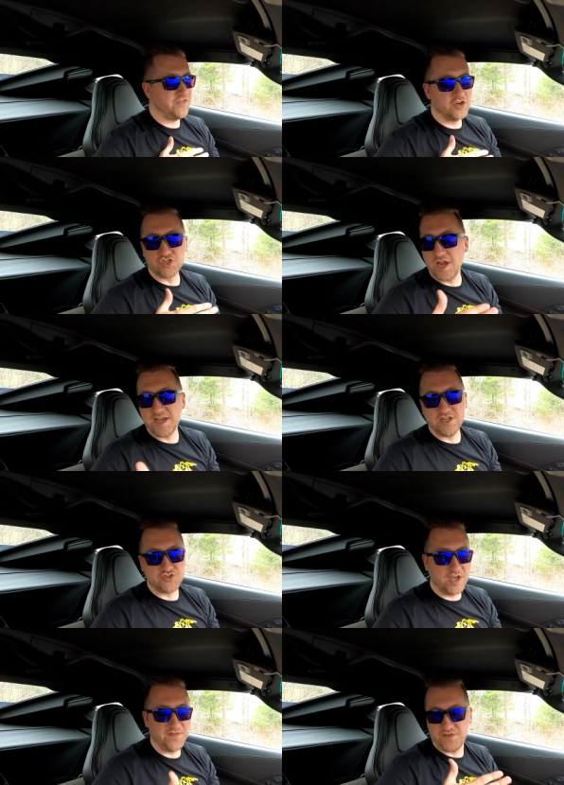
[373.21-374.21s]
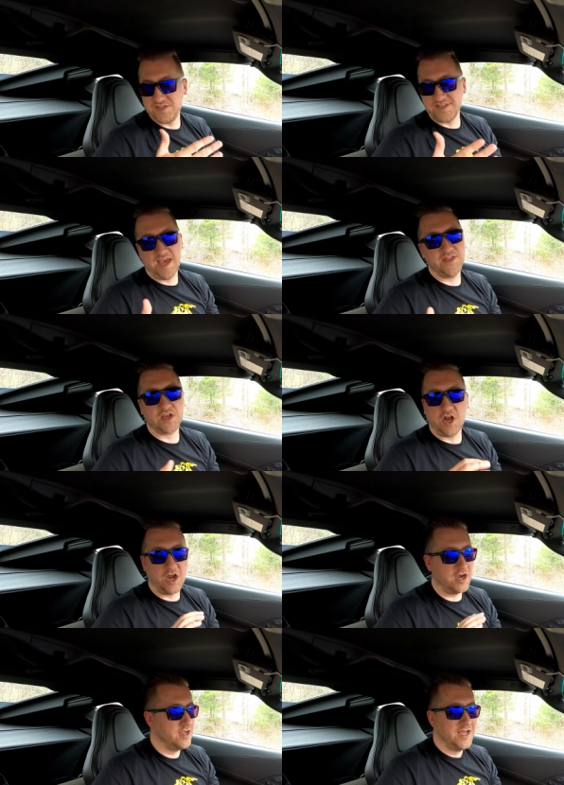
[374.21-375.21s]
If you're trying to drift or slide the
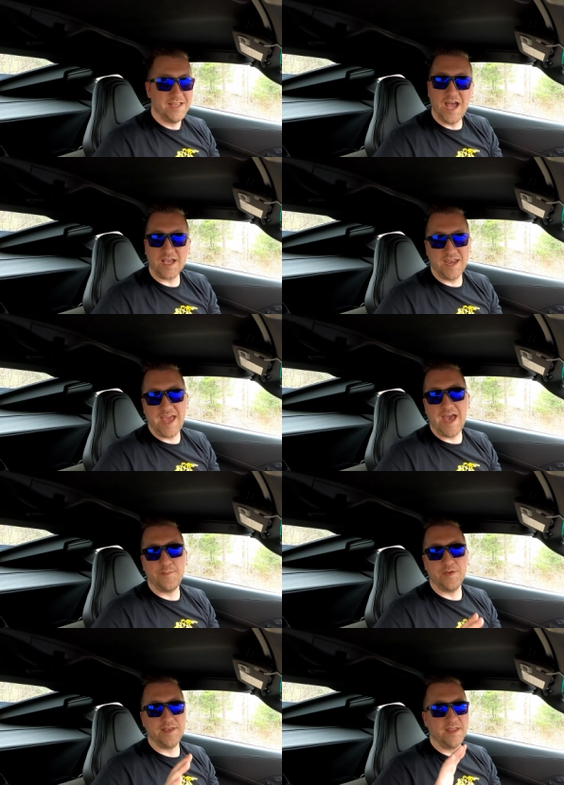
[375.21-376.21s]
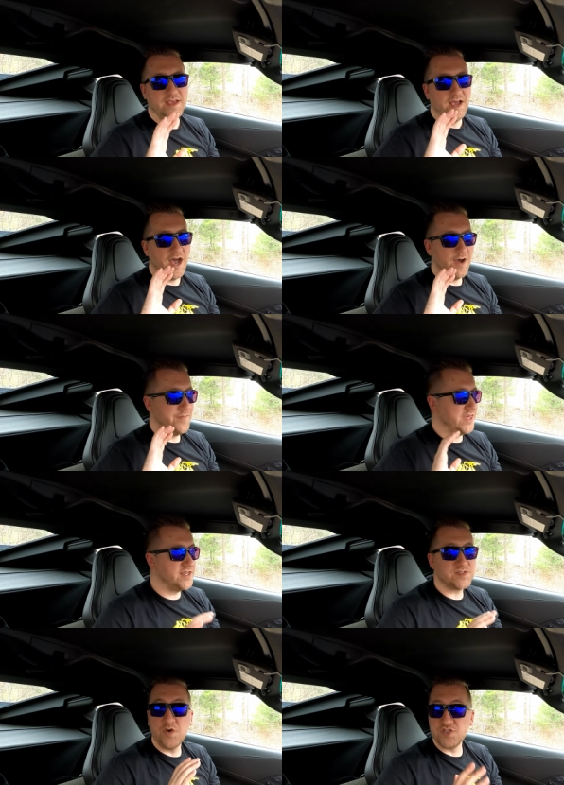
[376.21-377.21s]
car, not going to happen. Um, and
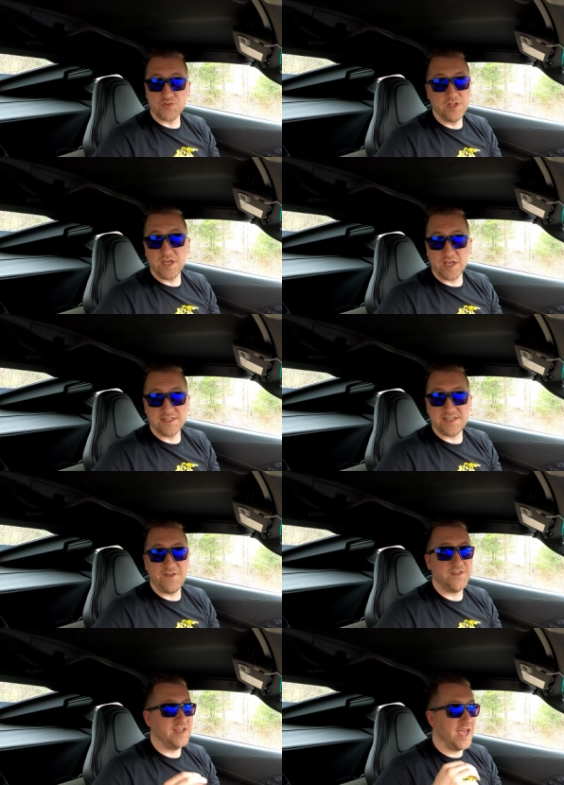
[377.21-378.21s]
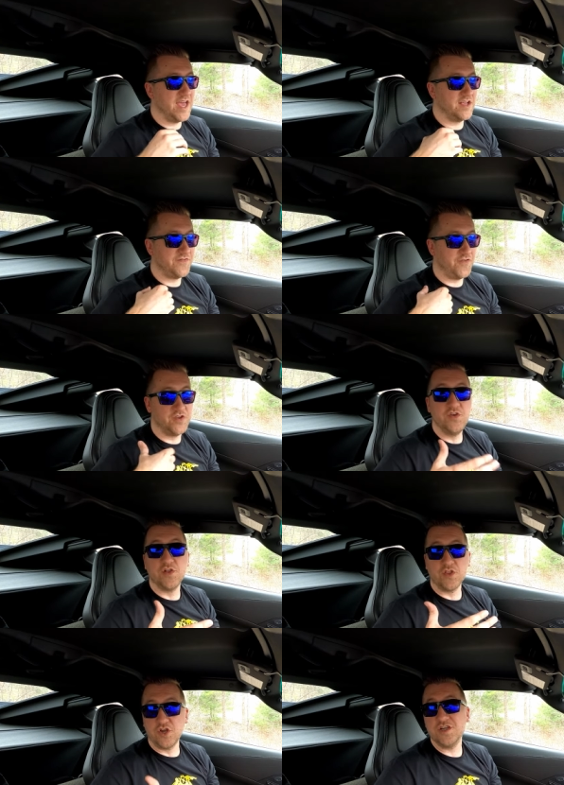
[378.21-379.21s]
this mode's really a good safety net for you
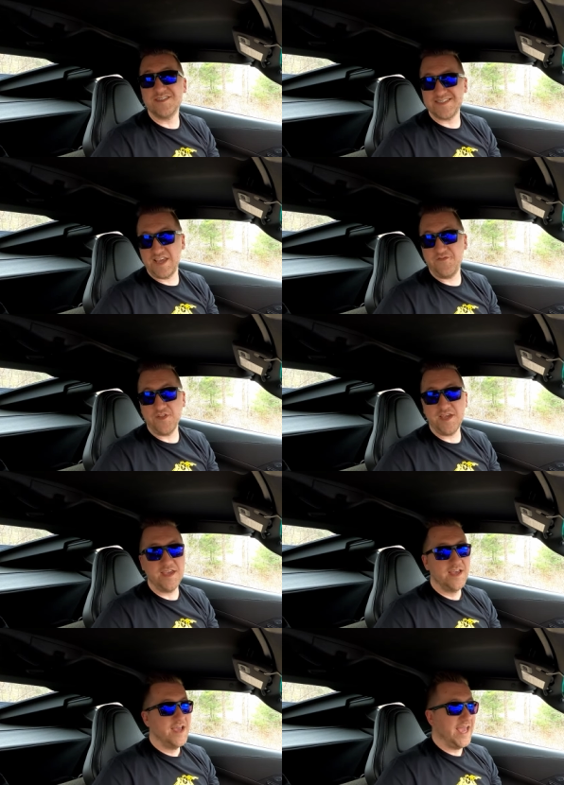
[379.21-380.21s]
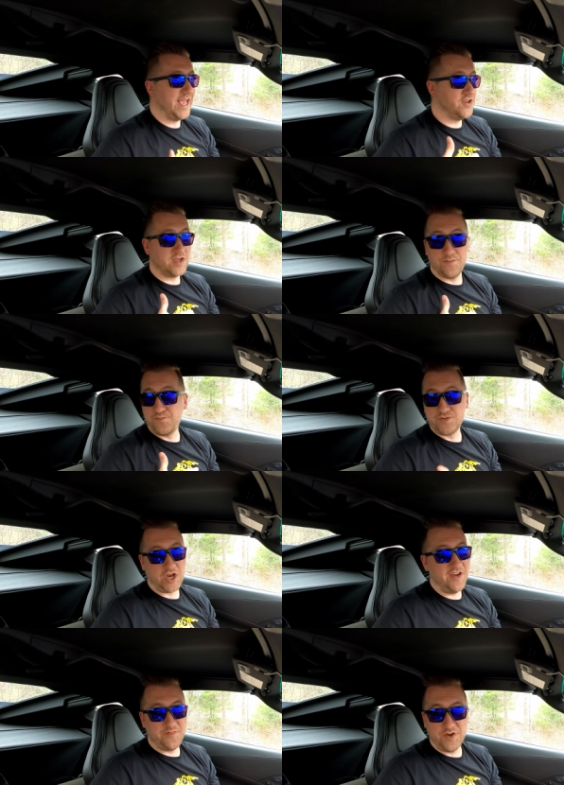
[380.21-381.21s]
to learn safely, and you can
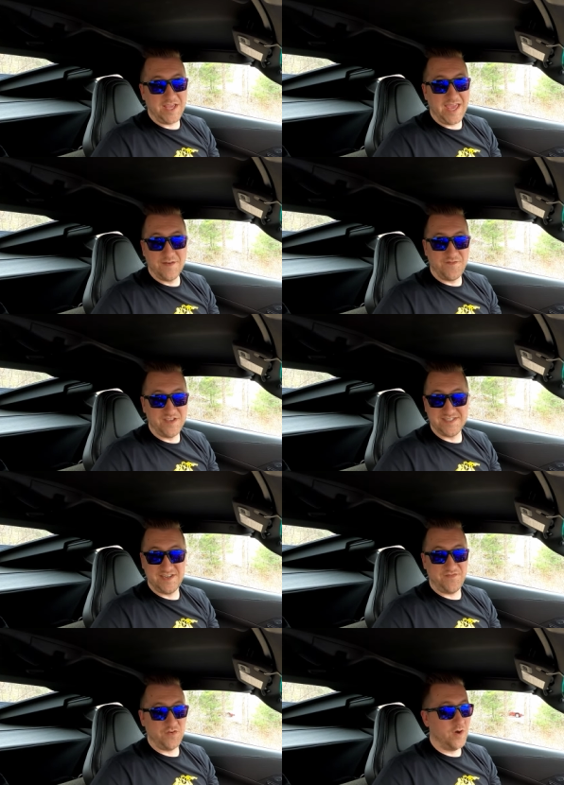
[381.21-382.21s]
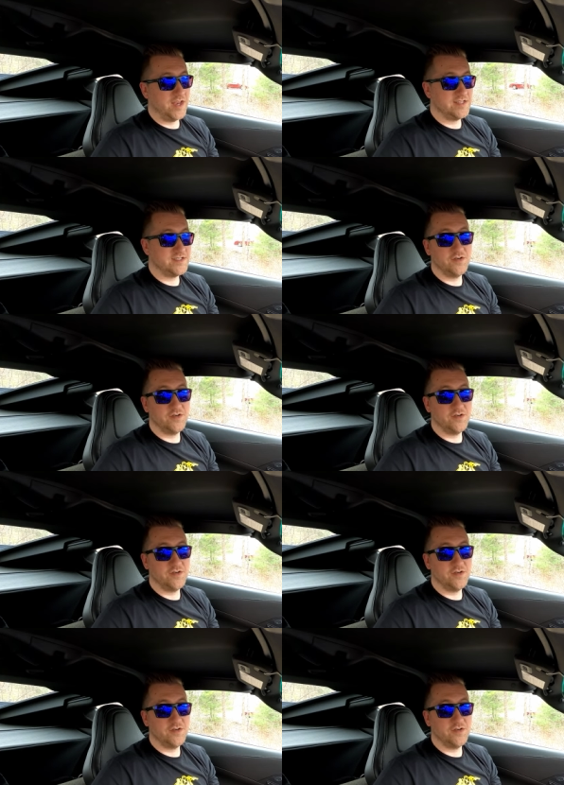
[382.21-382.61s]
drive pretty ham fisted if you wanted